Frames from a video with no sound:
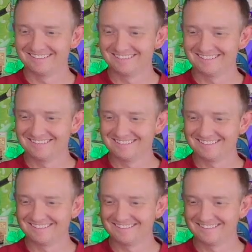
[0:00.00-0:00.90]

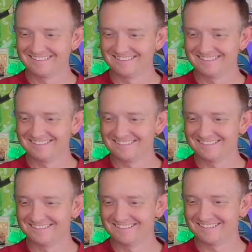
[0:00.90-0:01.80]

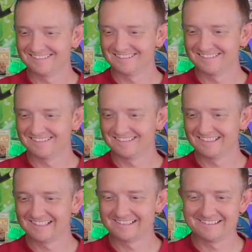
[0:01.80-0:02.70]

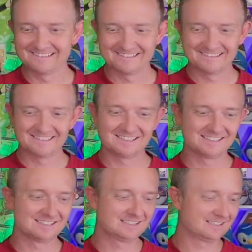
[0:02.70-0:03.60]

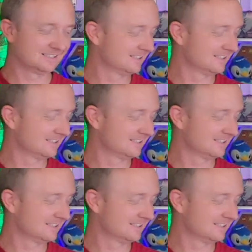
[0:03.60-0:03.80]
[no speech]